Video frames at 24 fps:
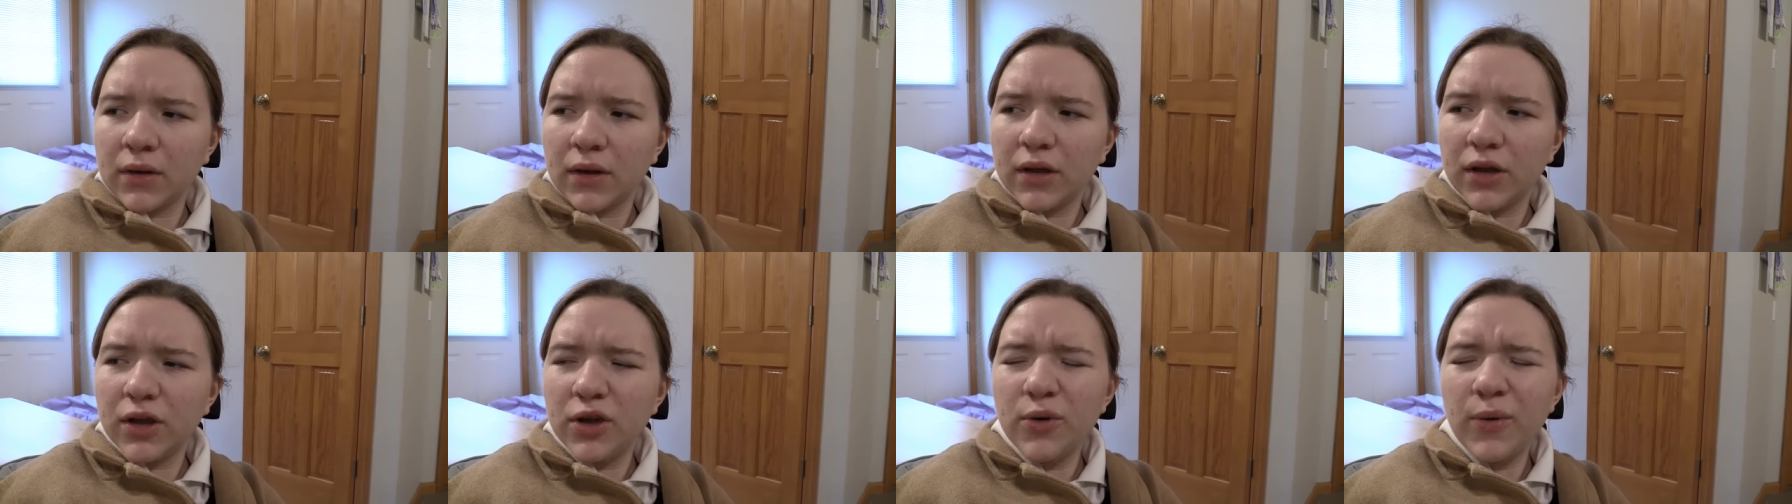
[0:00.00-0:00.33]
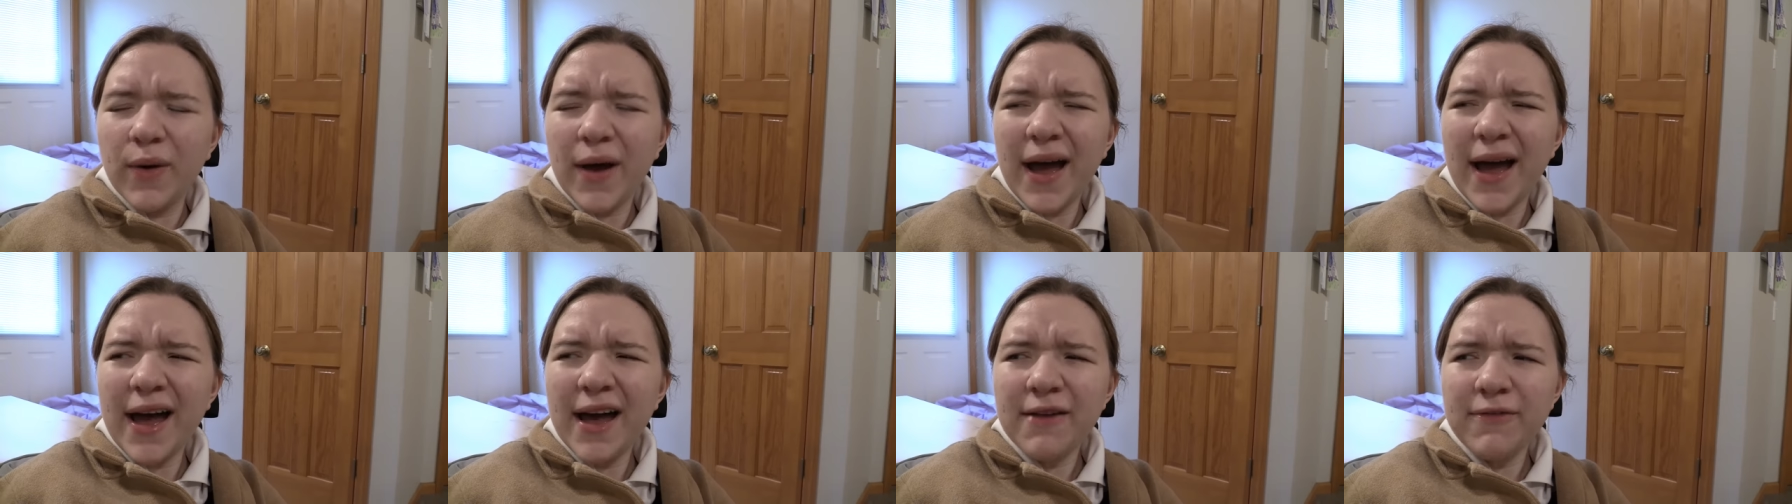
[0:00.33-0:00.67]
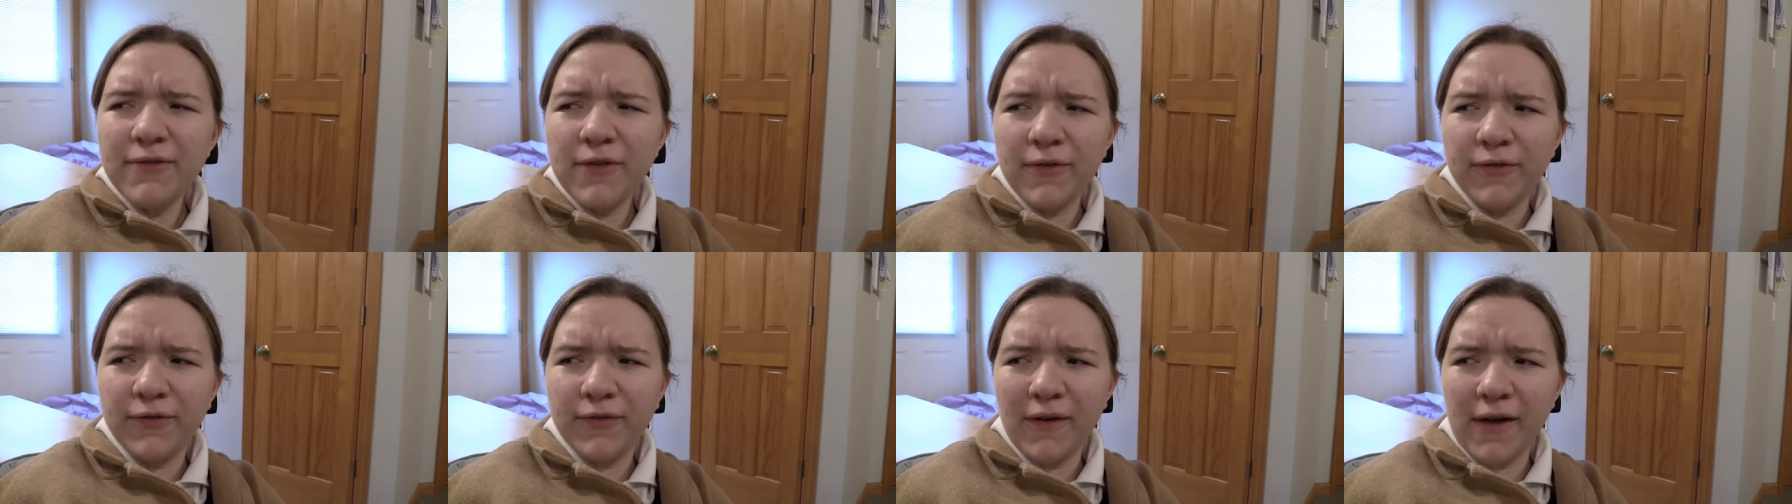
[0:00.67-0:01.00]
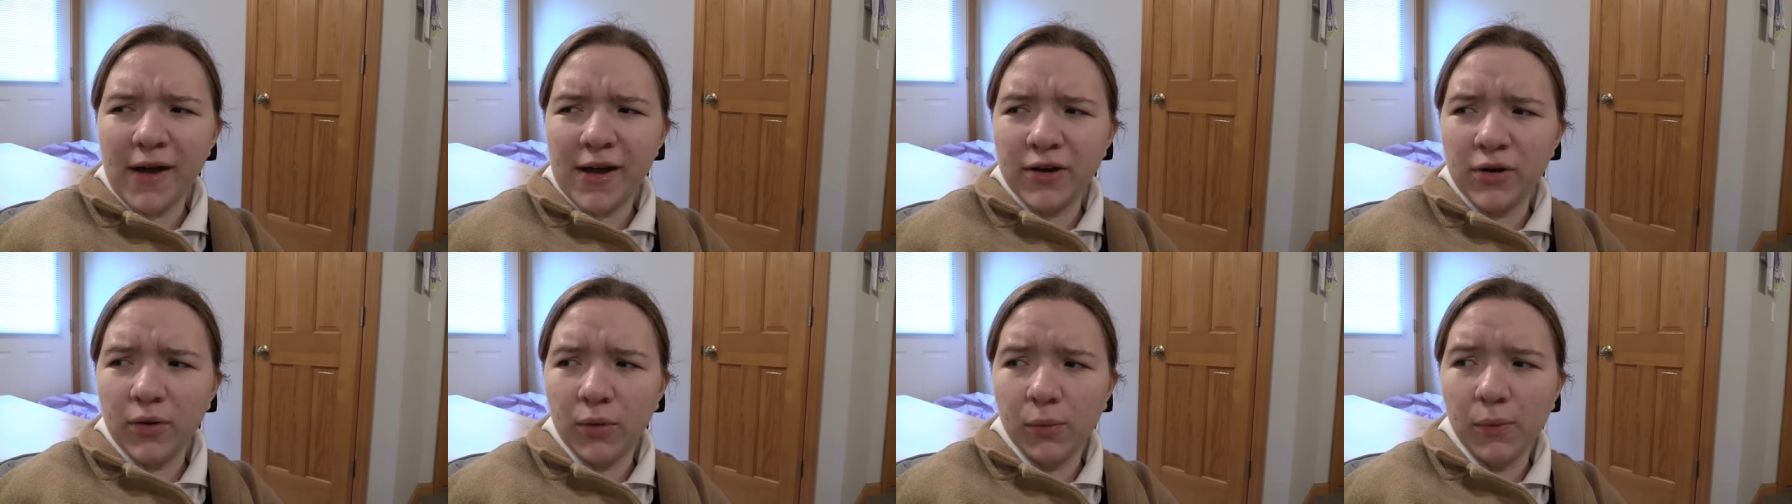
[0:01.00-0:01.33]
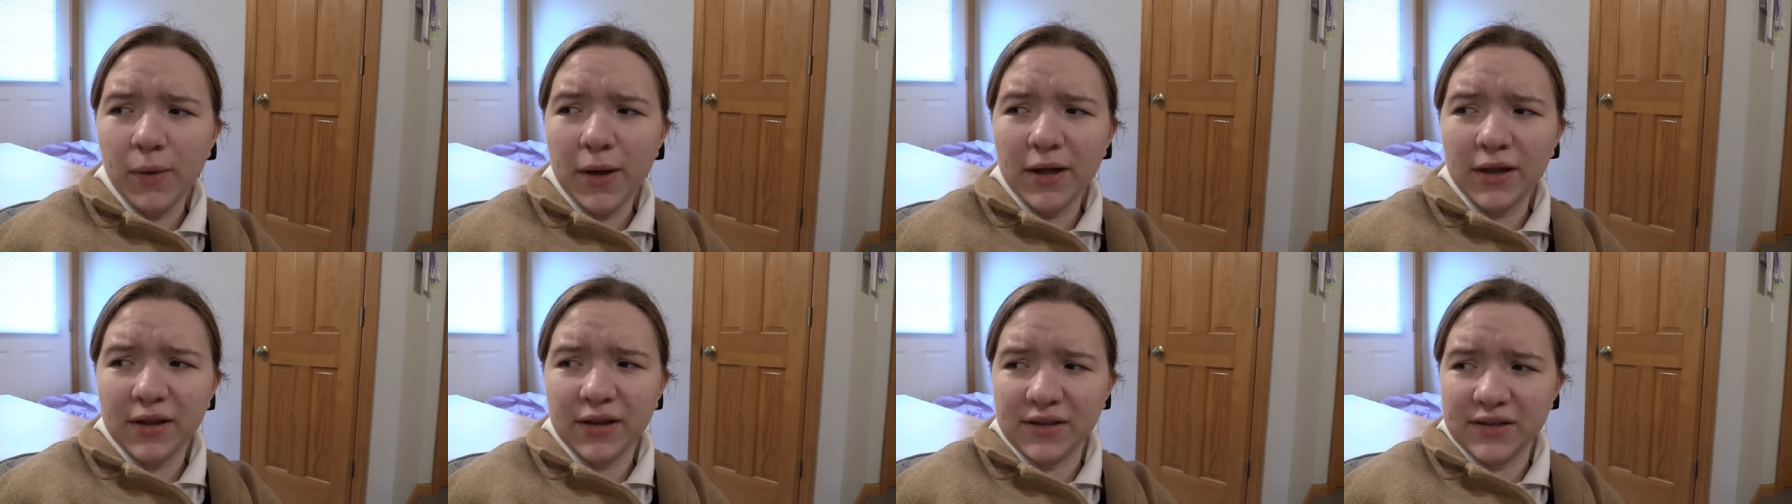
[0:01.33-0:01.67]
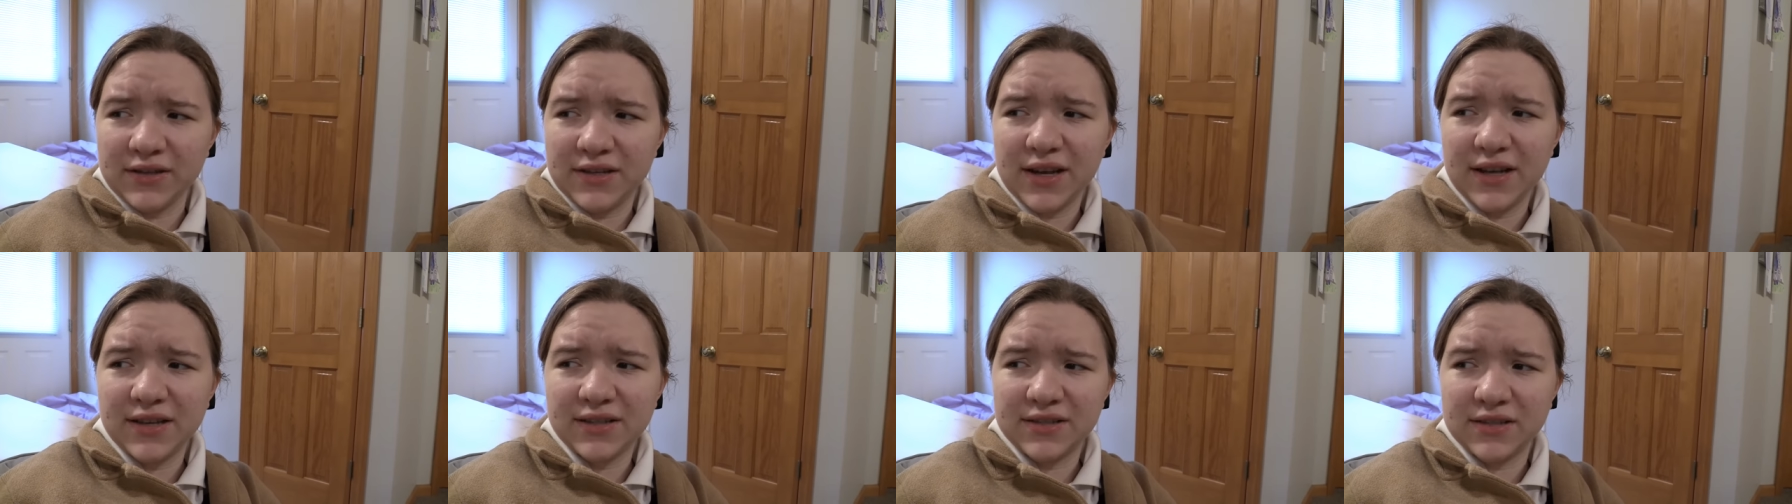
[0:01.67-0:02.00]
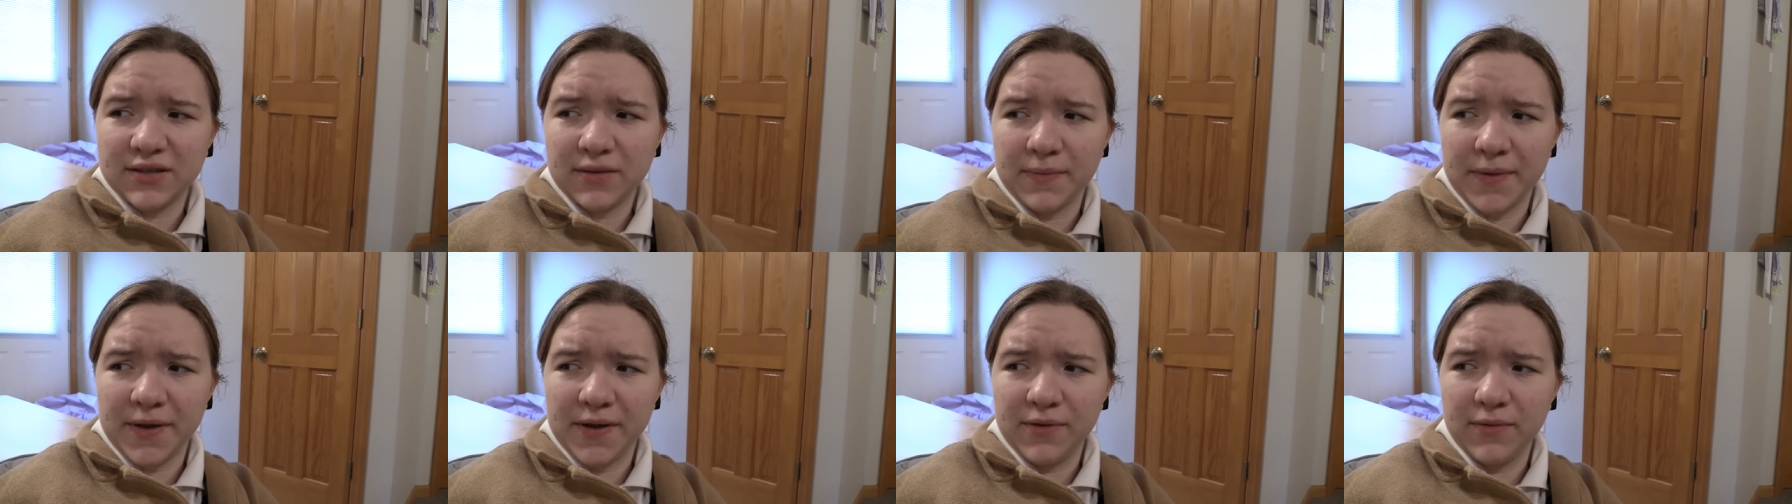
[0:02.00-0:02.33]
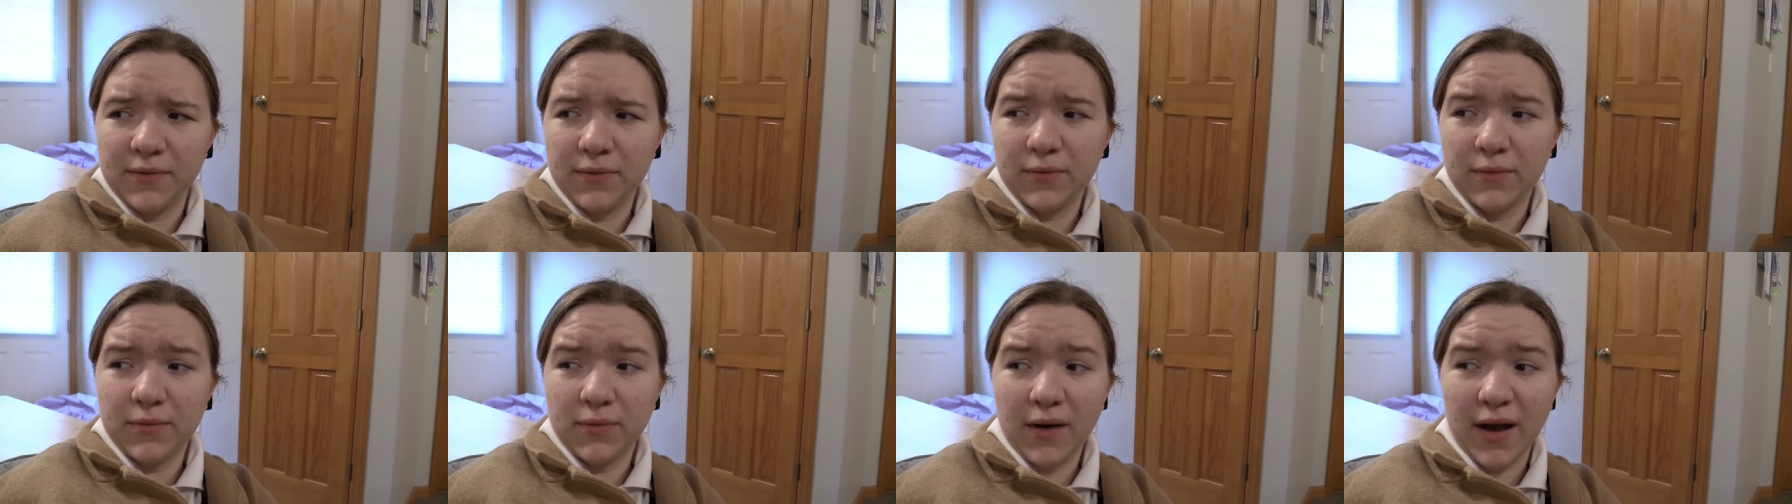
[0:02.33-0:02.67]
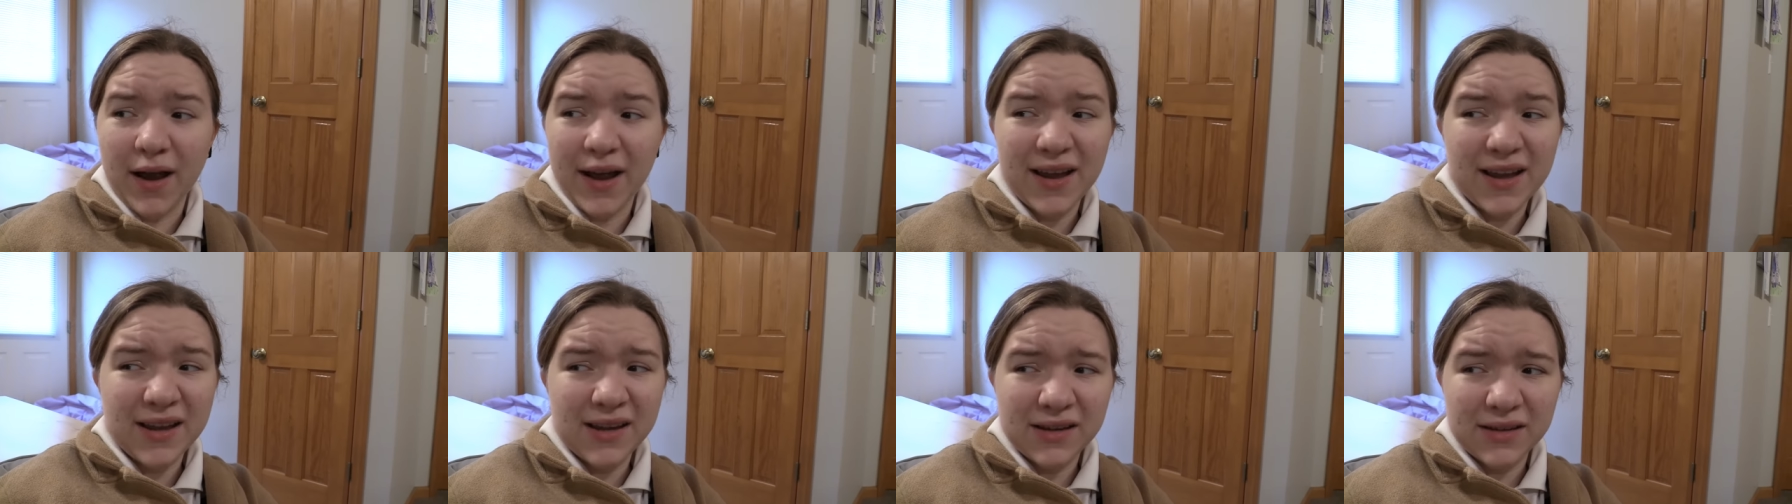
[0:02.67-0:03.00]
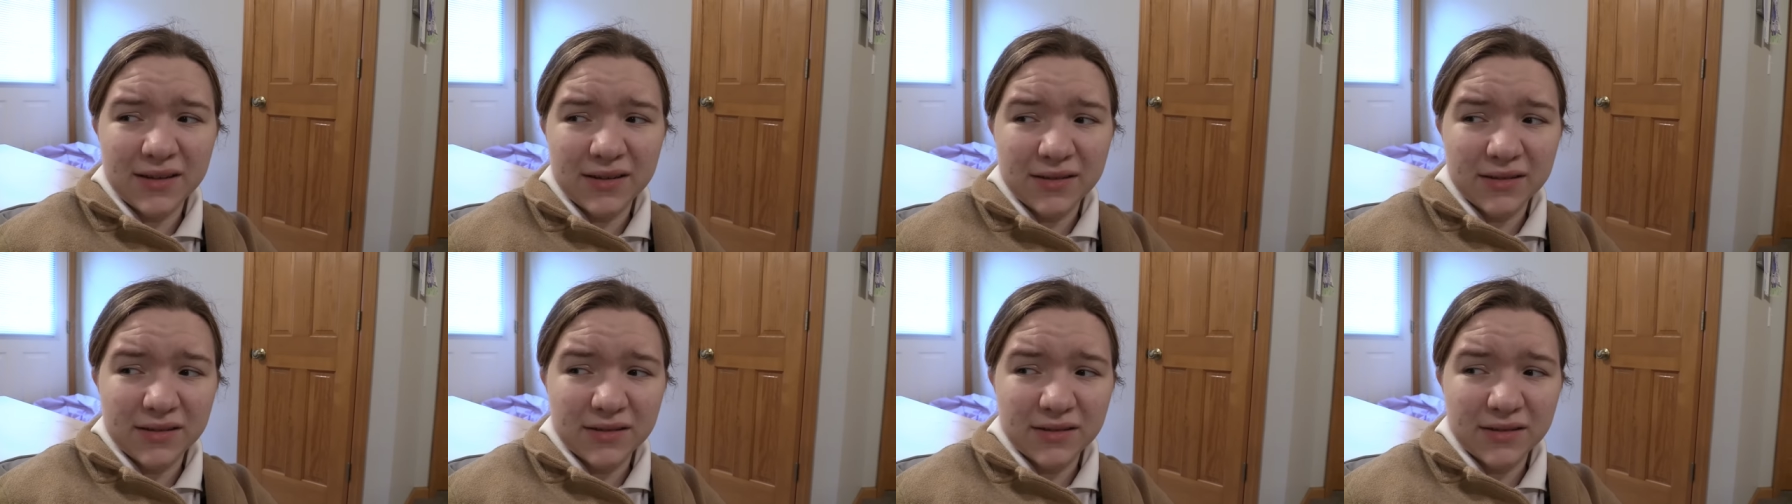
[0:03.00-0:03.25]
You have a final will and testament, right?